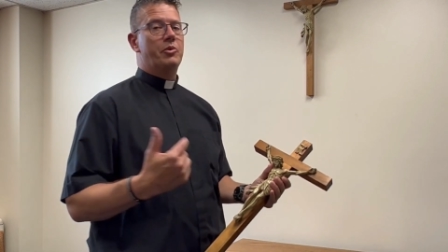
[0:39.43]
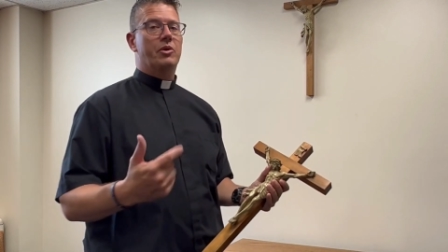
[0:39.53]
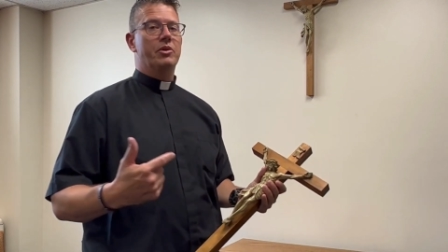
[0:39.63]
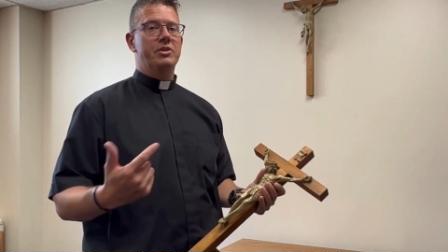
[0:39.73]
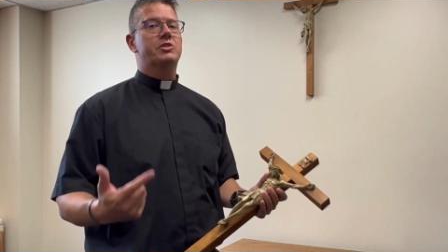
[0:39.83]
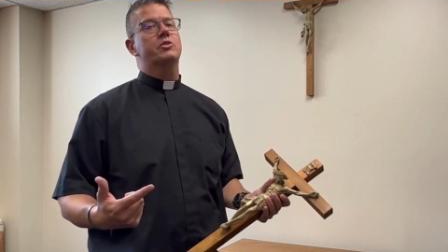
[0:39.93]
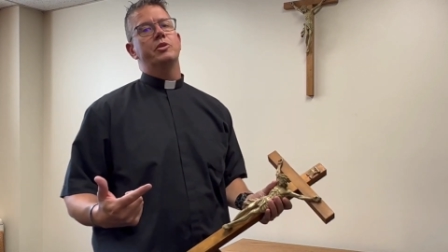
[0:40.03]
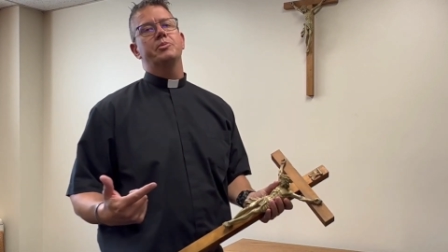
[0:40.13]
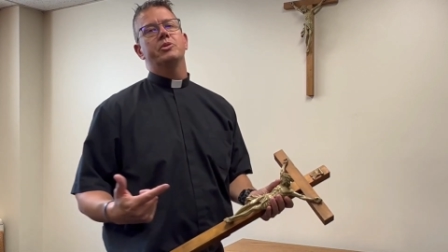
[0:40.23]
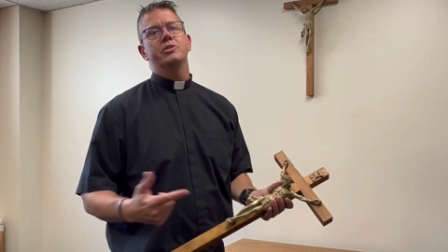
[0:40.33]
We go to the
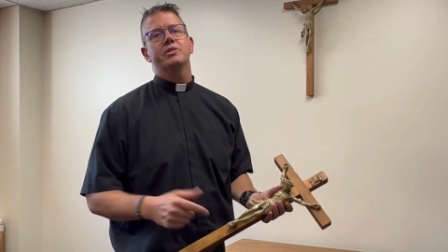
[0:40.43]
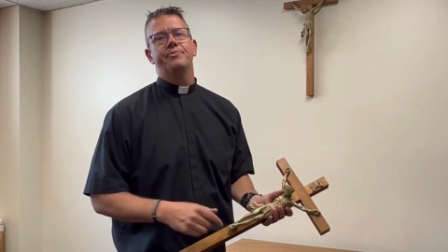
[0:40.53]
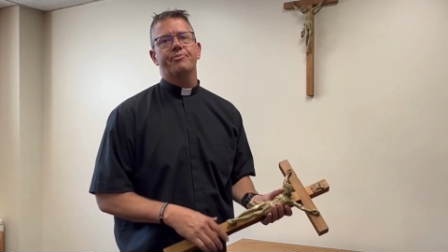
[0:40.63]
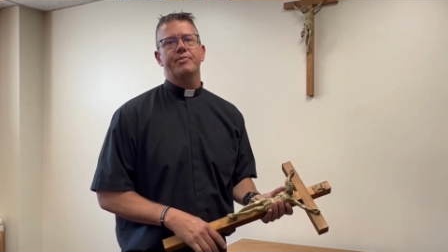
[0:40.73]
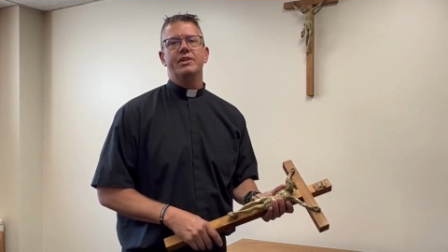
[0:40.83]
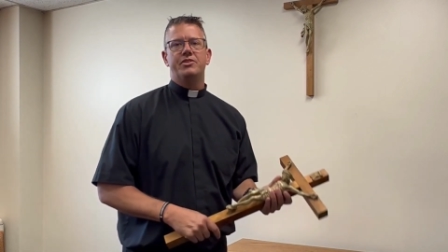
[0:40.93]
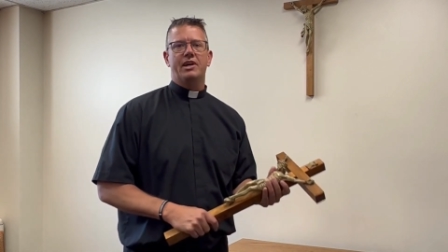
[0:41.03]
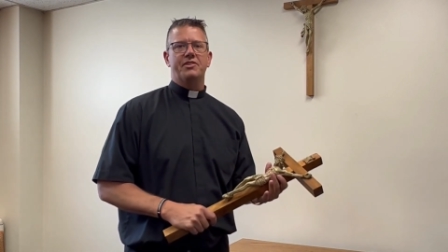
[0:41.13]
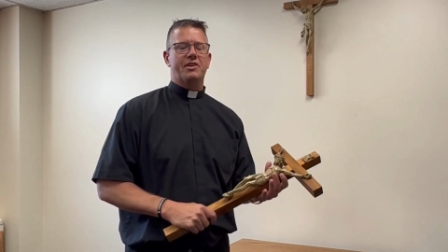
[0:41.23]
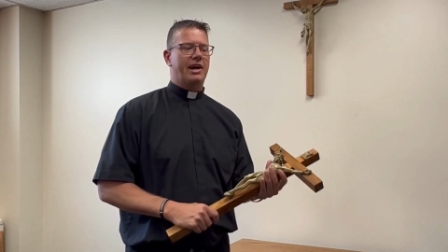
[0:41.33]
scriptures in
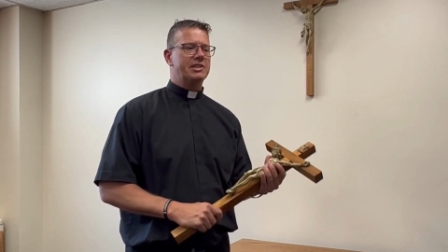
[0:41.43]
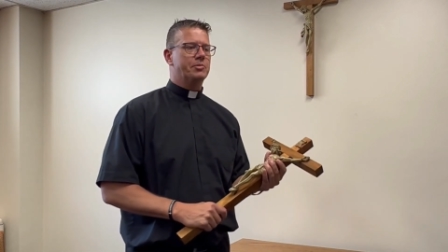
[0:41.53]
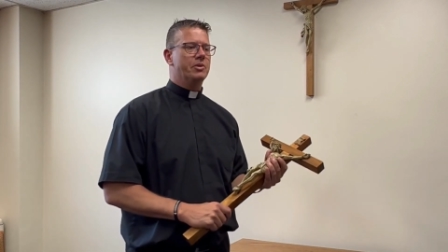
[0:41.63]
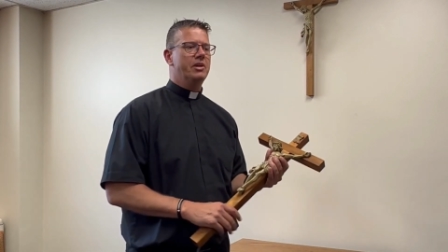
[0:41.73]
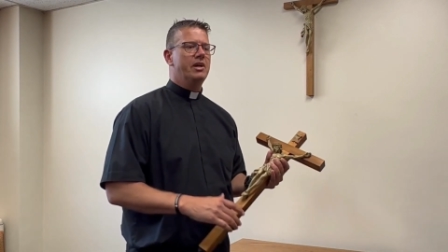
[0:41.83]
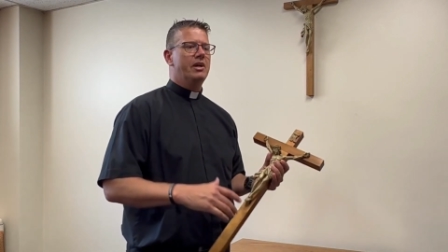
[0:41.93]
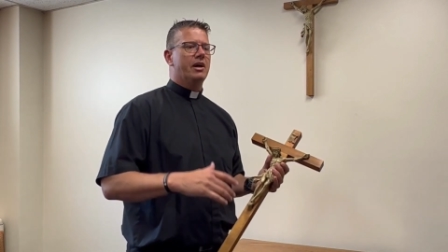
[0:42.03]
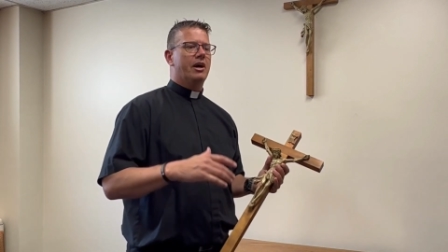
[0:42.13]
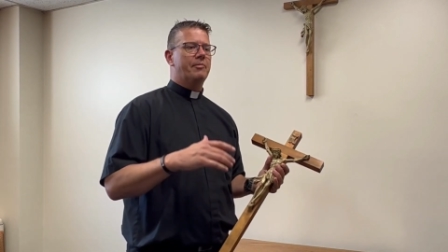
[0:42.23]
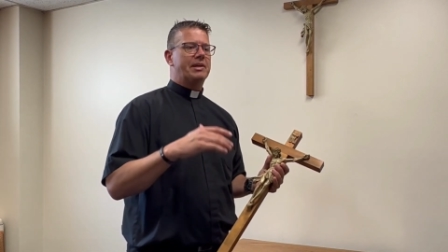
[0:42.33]
John's gospel
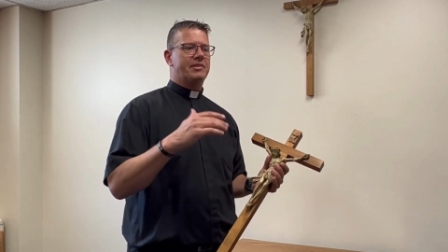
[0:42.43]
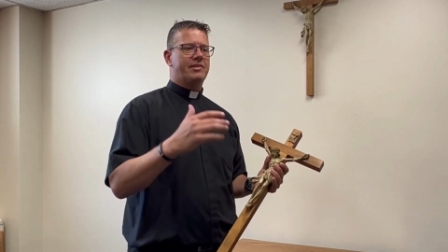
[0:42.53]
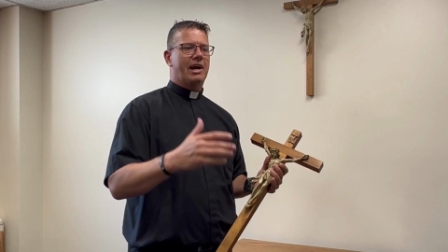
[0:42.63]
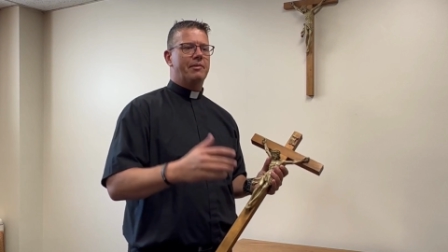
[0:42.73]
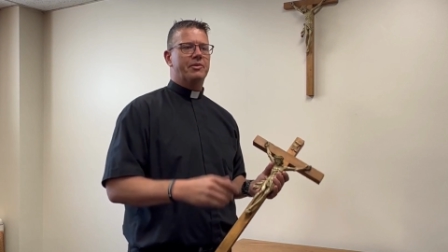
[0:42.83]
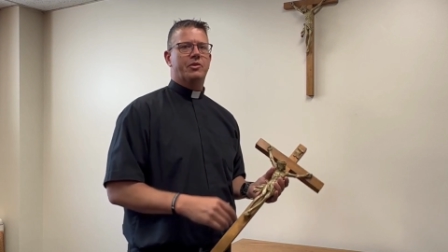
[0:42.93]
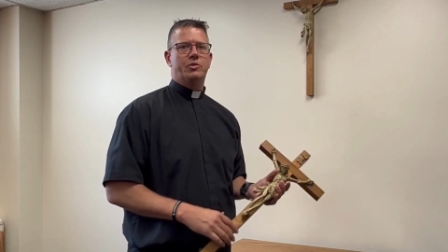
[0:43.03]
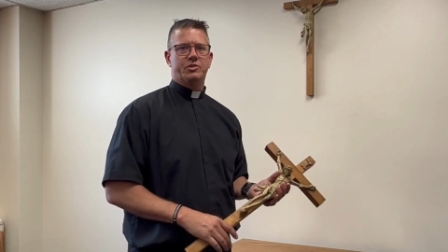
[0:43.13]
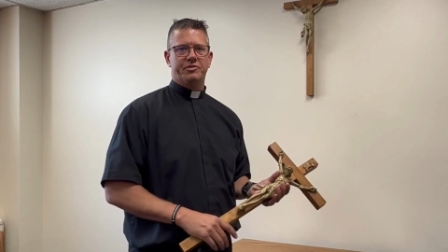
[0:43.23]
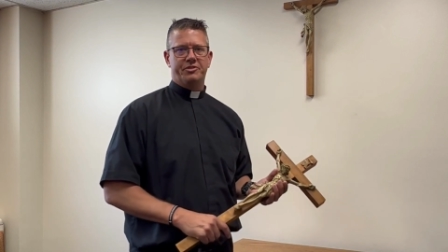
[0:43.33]
um, at the time of the
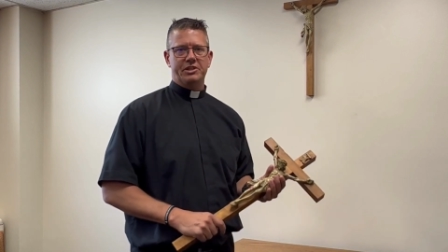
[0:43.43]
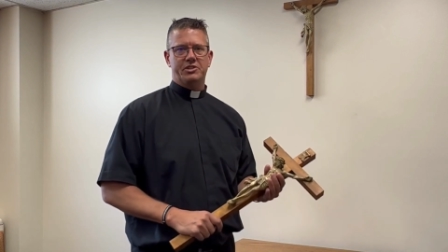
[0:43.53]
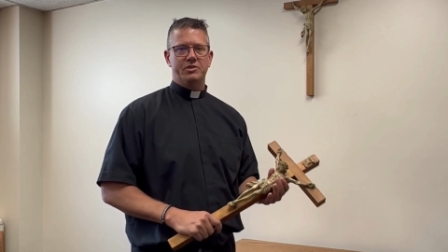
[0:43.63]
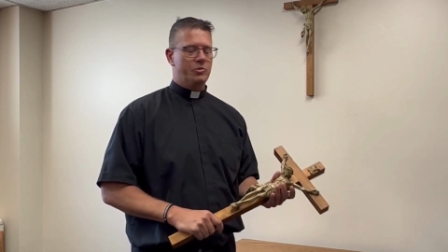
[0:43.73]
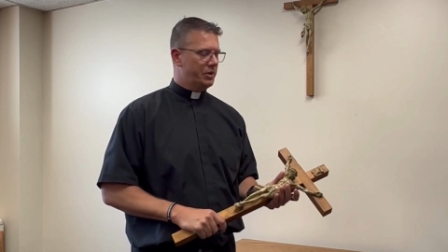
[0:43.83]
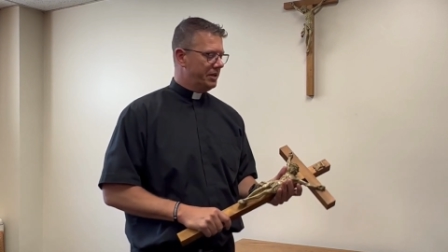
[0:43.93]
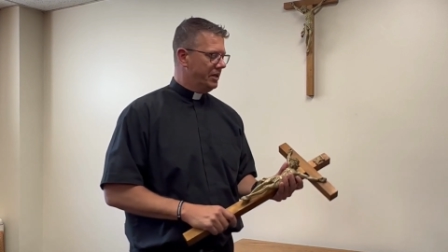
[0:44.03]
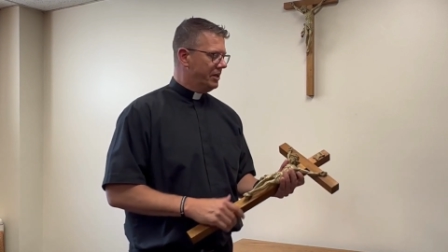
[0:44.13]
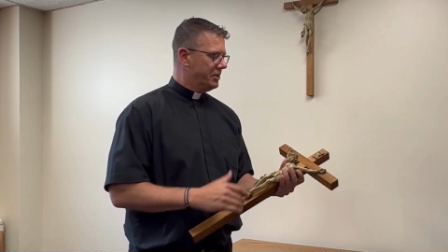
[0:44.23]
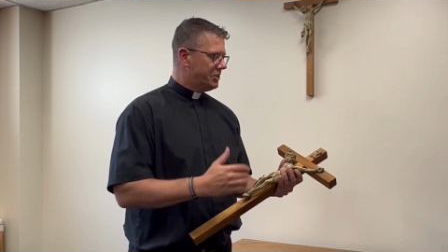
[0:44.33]
crucifixion when
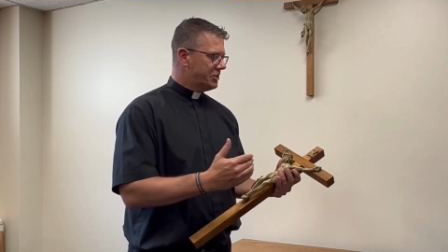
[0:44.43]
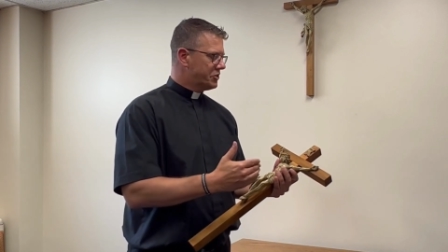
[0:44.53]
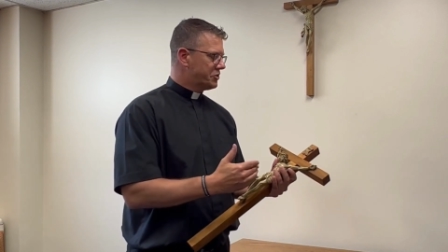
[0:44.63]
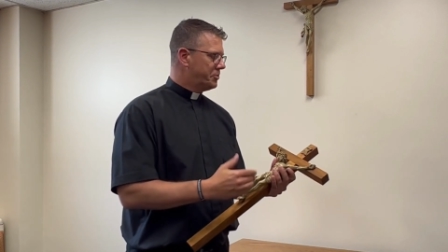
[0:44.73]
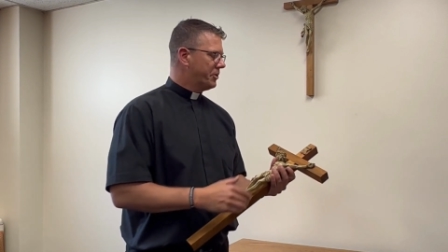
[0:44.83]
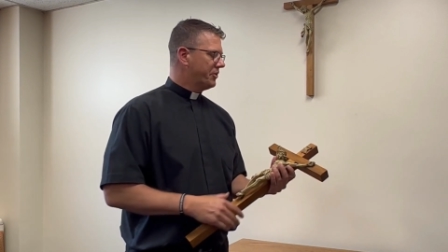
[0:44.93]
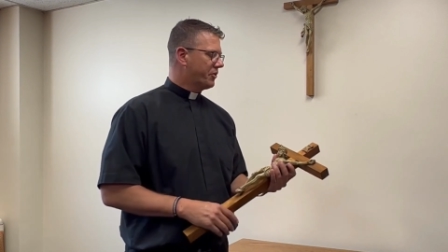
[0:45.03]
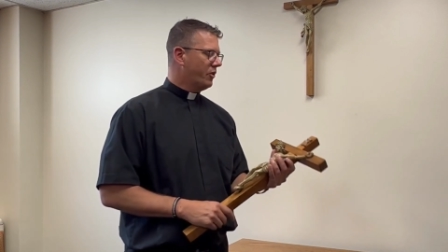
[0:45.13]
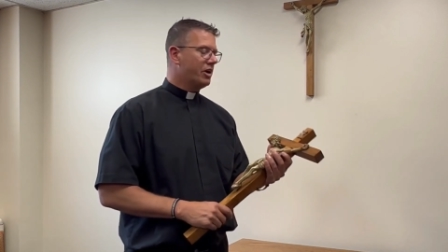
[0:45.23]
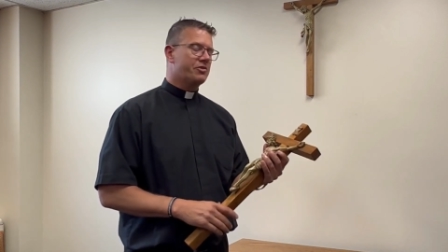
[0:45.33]
Jesus was put on the
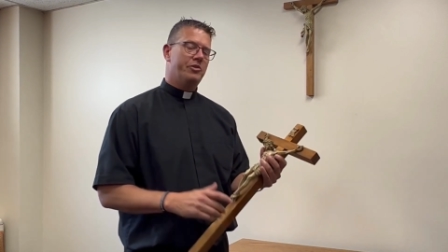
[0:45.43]
cross.